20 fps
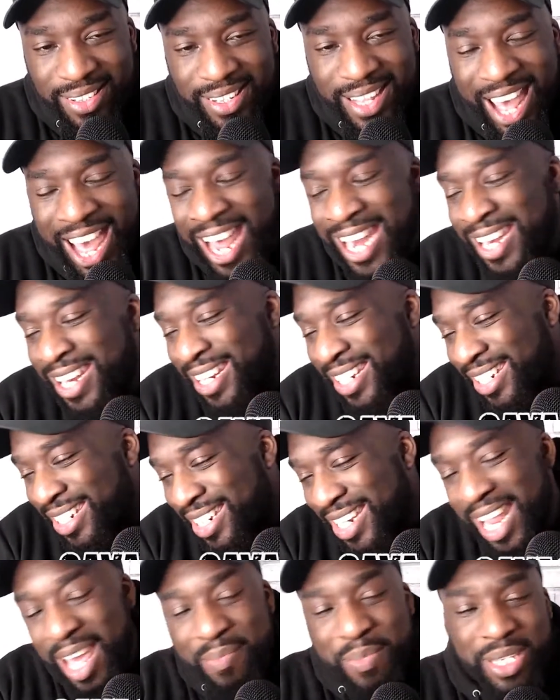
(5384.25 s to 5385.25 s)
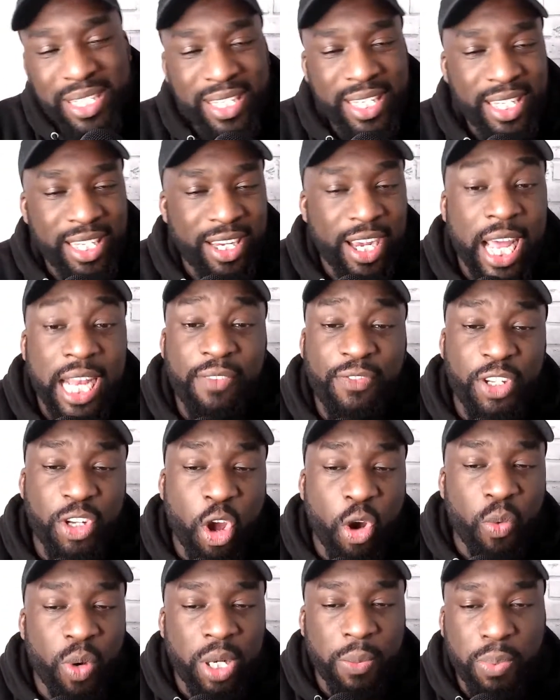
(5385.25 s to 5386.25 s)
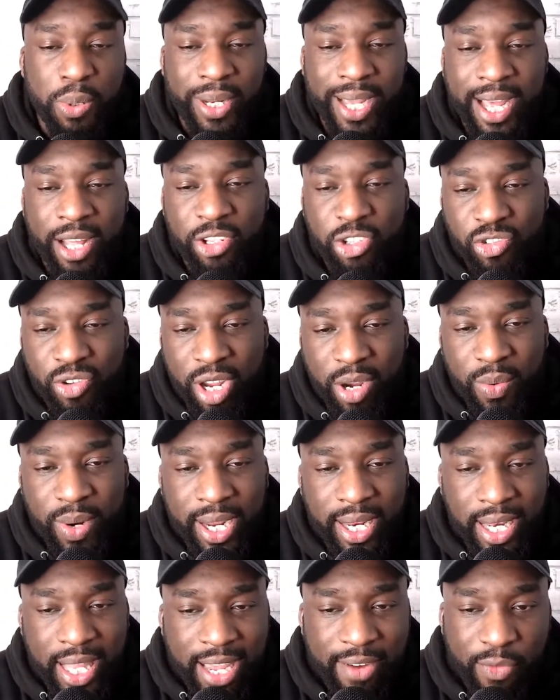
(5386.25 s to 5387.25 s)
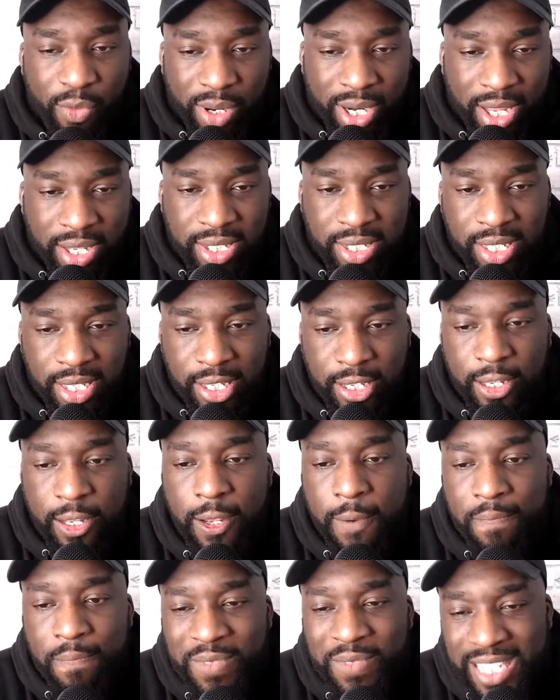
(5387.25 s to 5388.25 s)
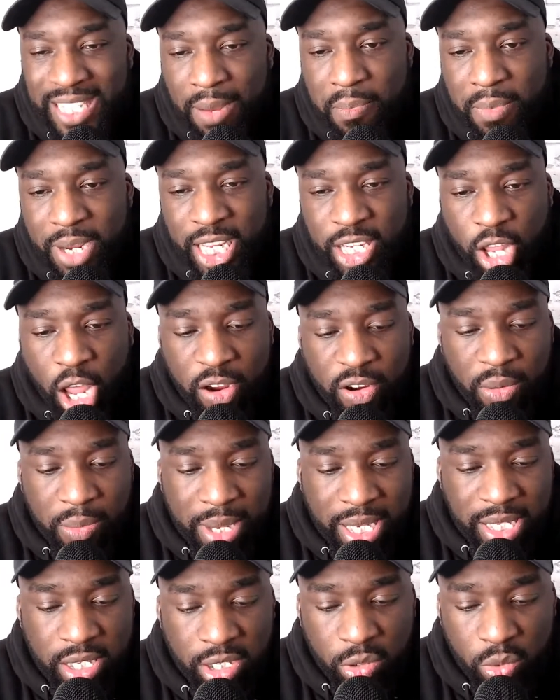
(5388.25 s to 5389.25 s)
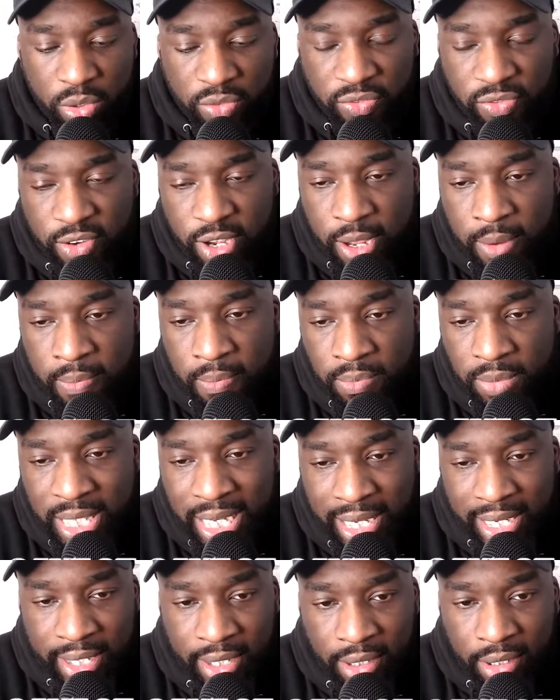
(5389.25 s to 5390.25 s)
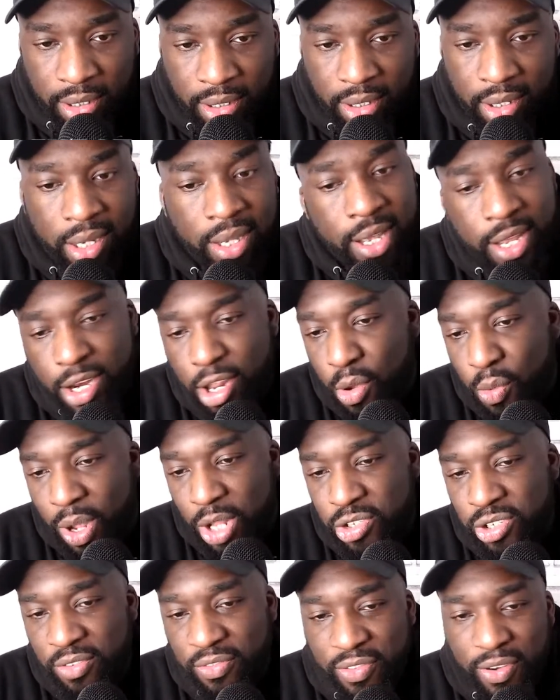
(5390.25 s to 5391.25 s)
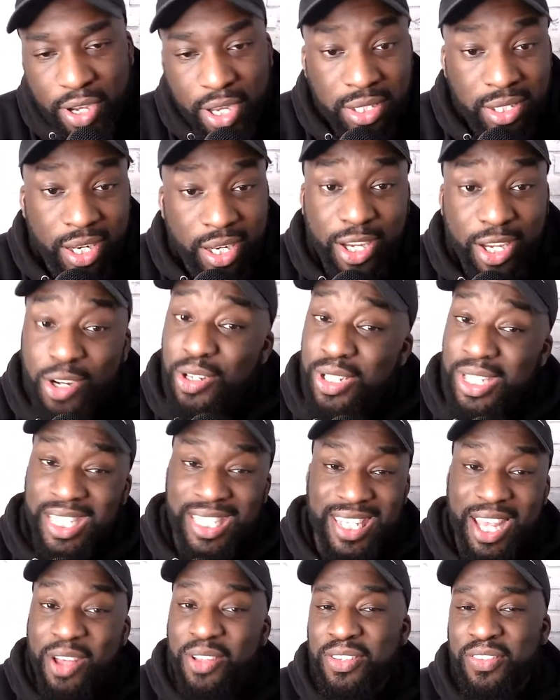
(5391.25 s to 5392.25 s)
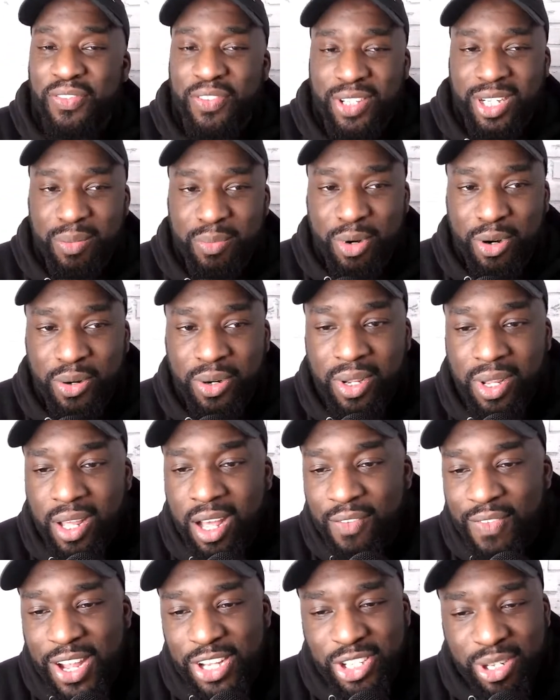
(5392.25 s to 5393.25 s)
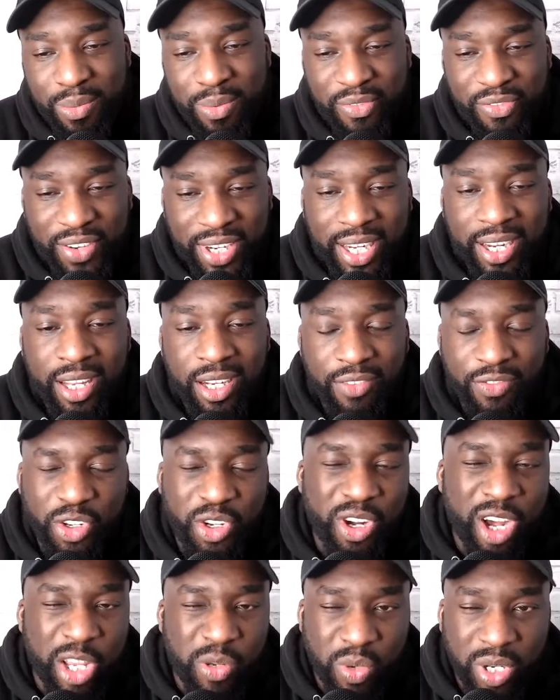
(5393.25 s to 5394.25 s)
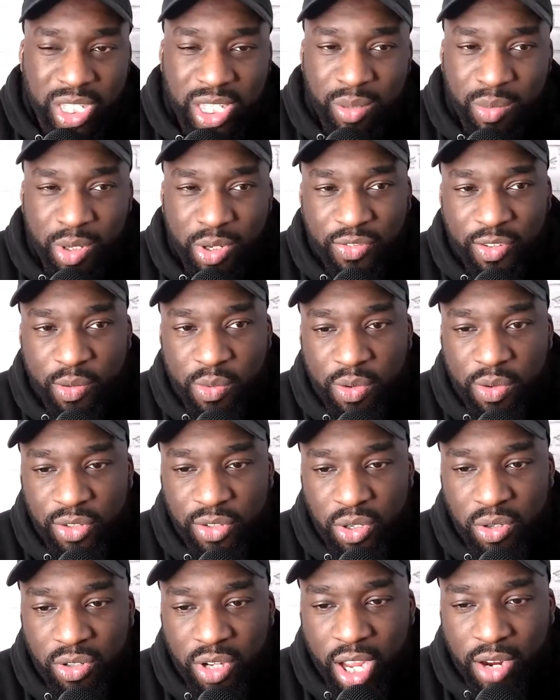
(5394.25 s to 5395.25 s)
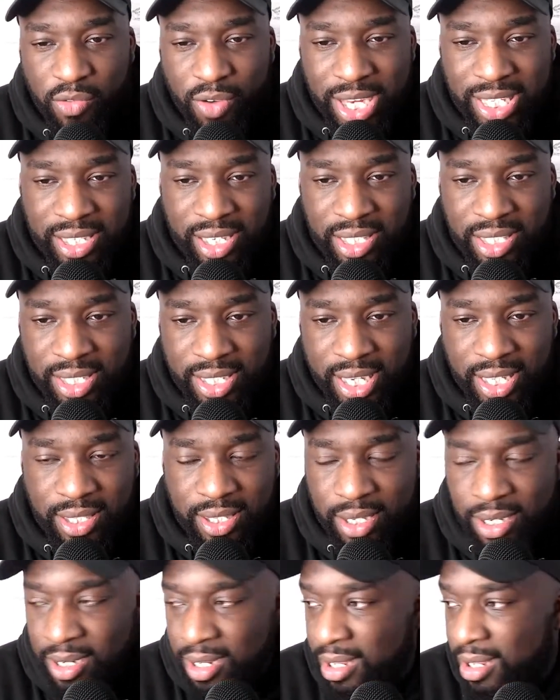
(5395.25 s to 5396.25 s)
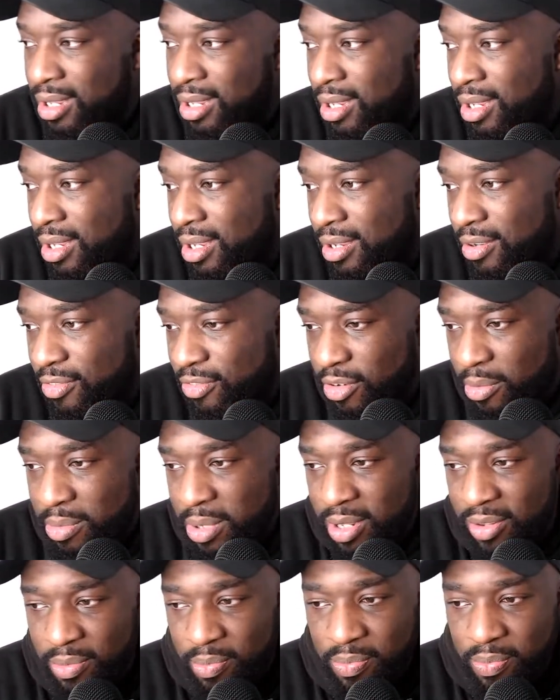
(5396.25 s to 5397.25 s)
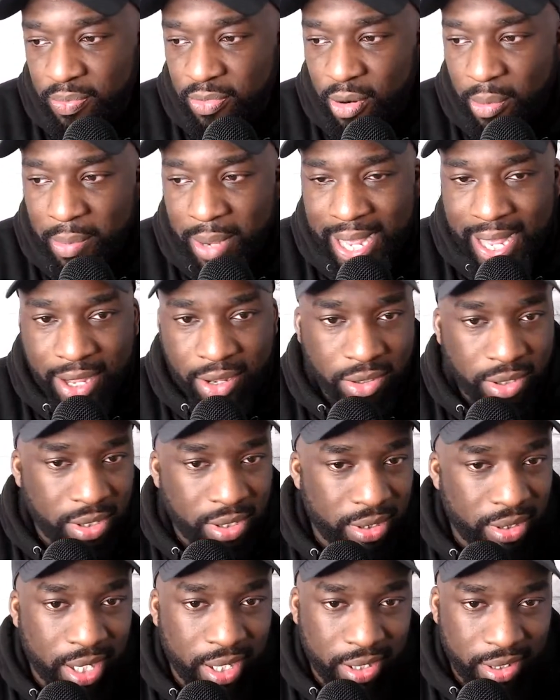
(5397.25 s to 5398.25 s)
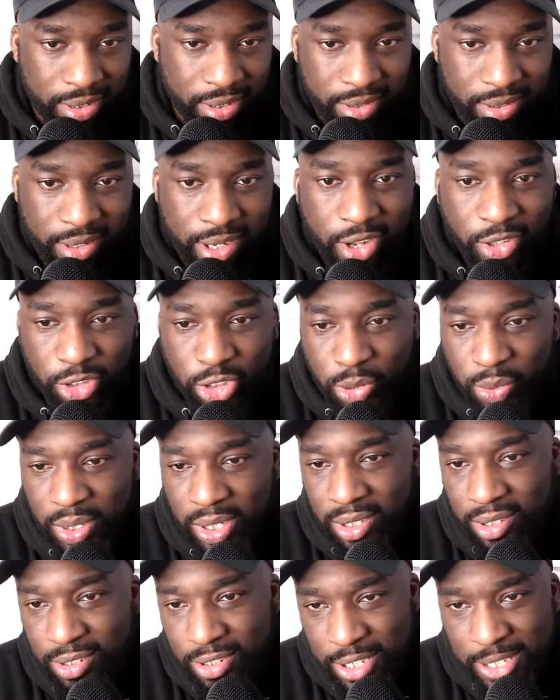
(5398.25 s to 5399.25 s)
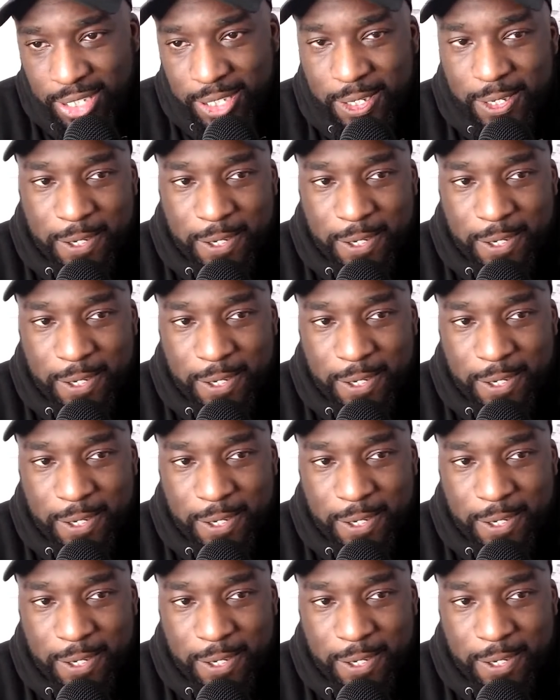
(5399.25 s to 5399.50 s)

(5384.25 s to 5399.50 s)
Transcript: and let me see. And if you don't want to pull it out straight away and let everyone else see it, send me a direct message with the link and I'll watch it first, because it sounds funny, bro. I've actually been thinking, if you guys want to see me film a few like wrestling skits and that from my house, then I'll do it, because